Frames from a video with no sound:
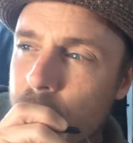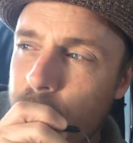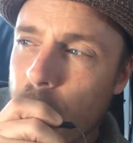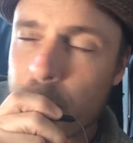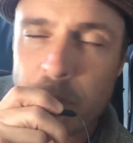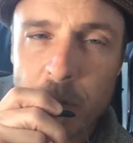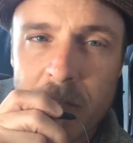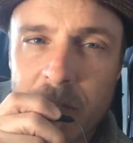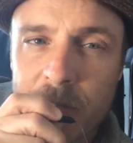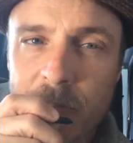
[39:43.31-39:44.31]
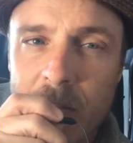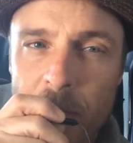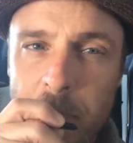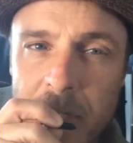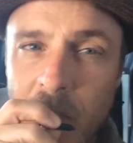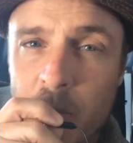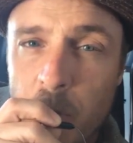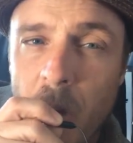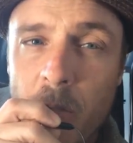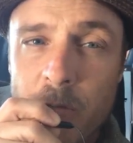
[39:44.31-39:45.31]
So the trick is, because
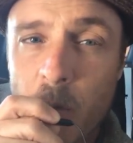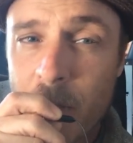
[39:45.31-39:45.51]
we're also